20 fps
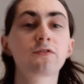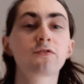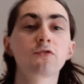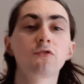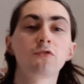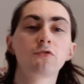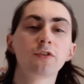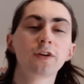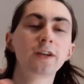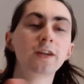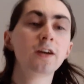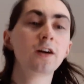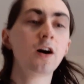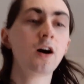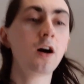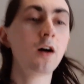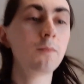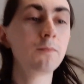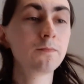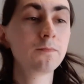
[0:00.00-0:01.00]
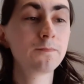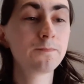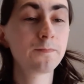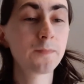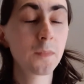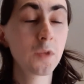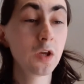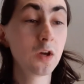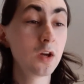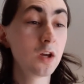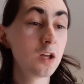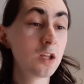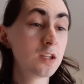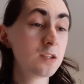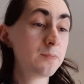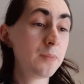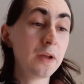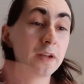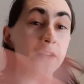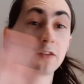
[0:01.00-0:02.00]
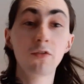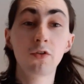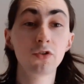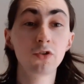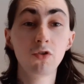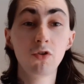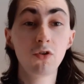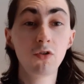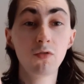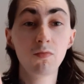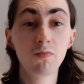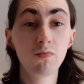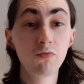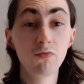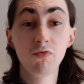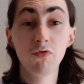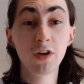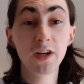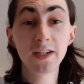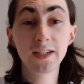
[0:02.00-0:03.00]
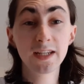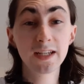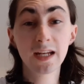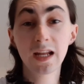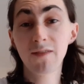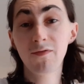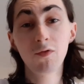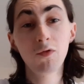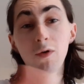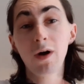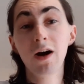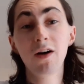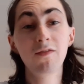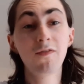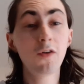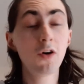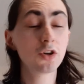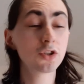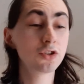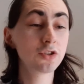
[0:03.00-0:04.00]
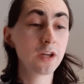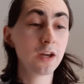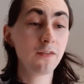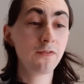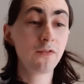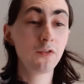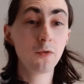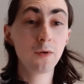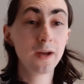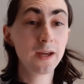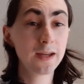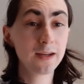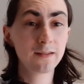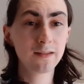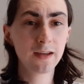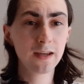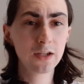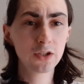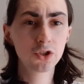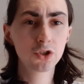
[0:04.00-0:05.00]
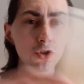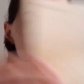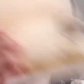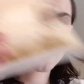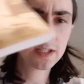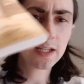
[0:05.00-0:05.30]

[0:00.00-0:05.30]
story. Depending on your reading level or how fast you get through it shouldn't